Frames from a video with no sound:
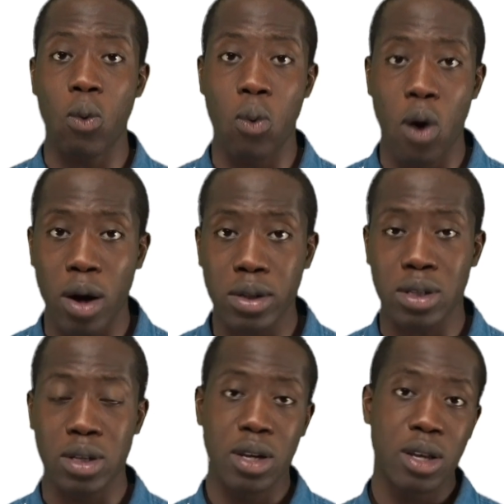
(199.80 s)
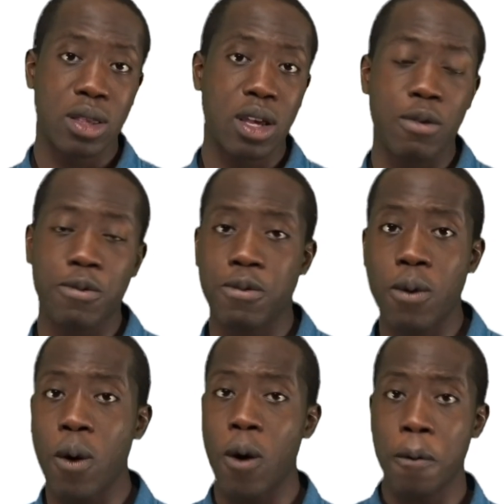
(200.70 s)
what they are
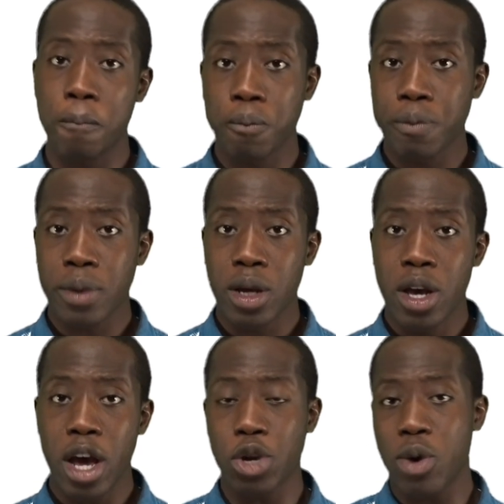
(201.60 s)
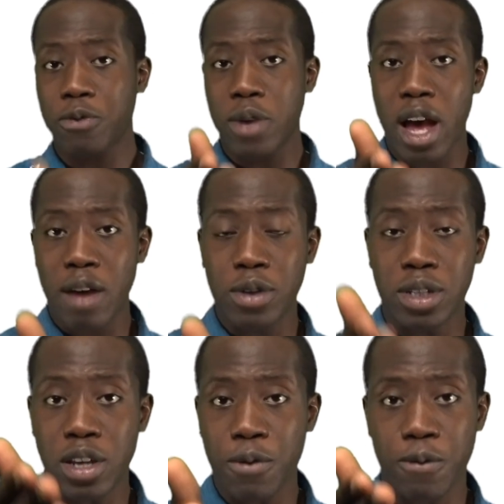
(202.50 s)
for. And you have to have a
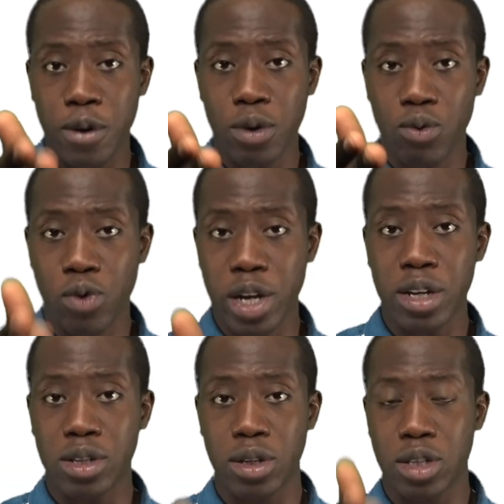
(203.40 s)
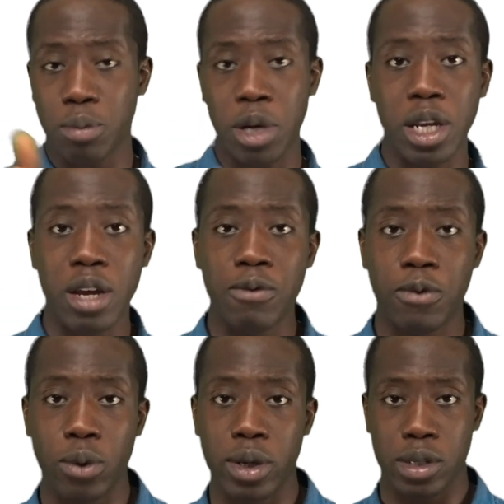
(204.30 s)
different reason to be an
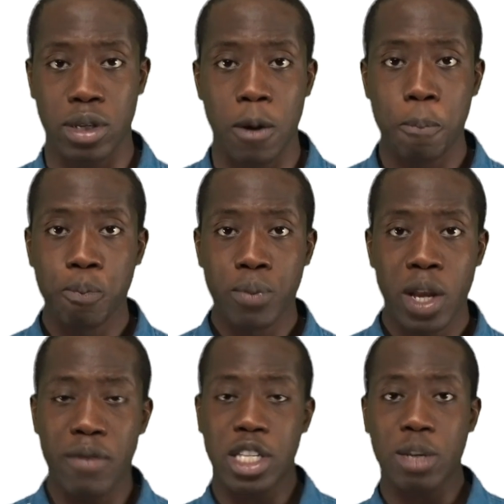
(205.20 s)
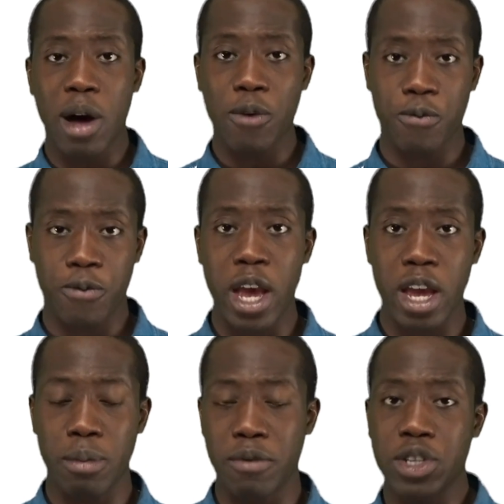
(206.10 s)
influencer. If it's about
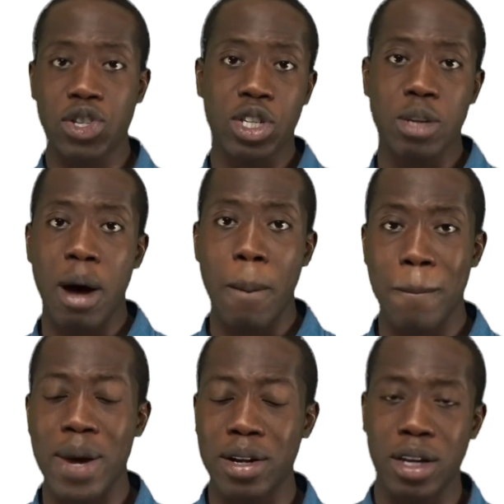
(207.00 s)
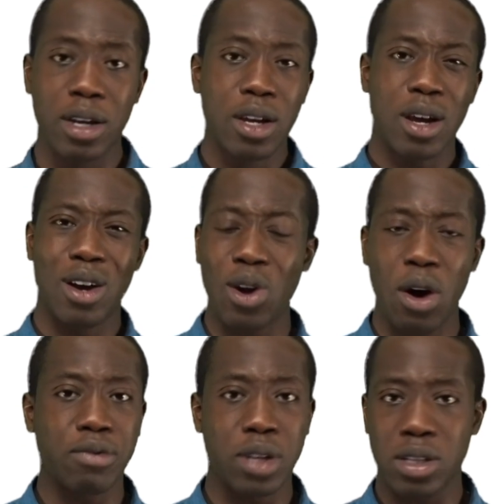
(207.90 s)
fame, if it's just about money, a
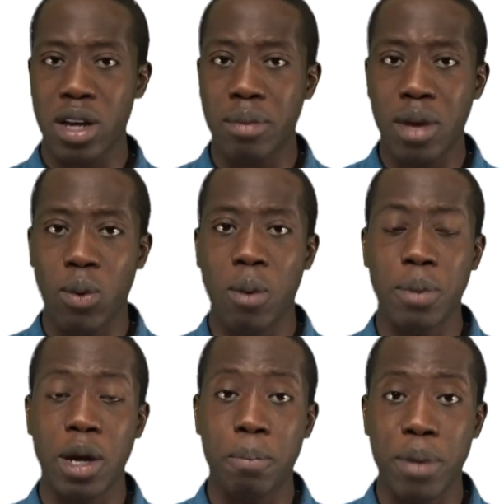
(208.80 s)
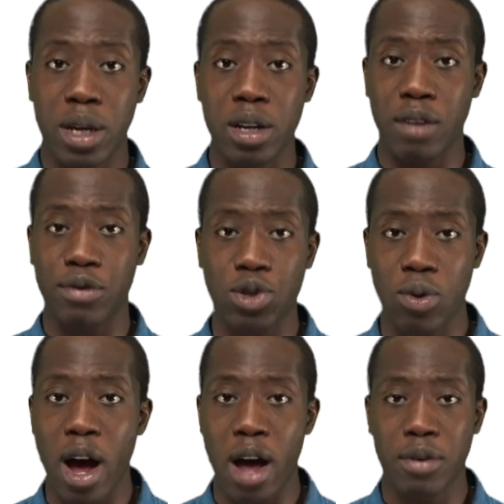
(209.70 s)
lot of the time that won't be a big enough
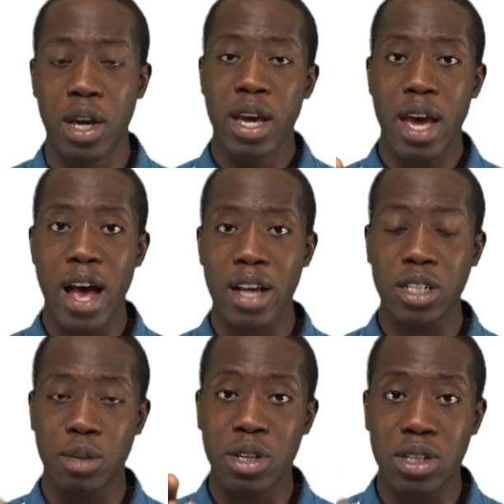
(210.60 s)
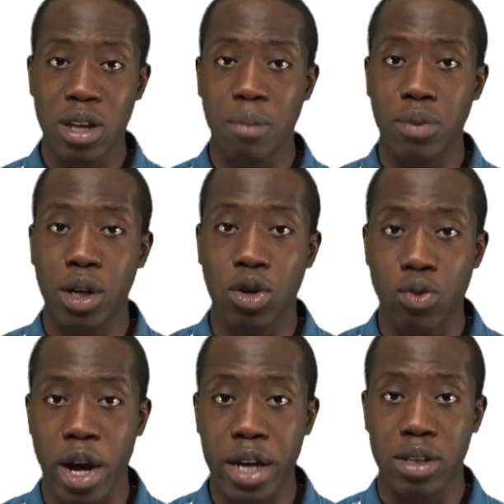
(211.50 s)
drive. It has to be something
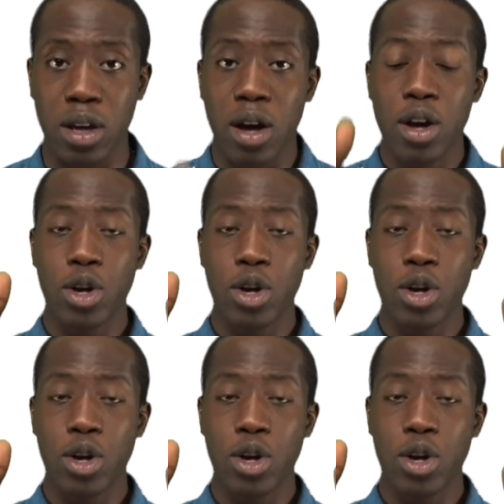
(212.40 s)
greater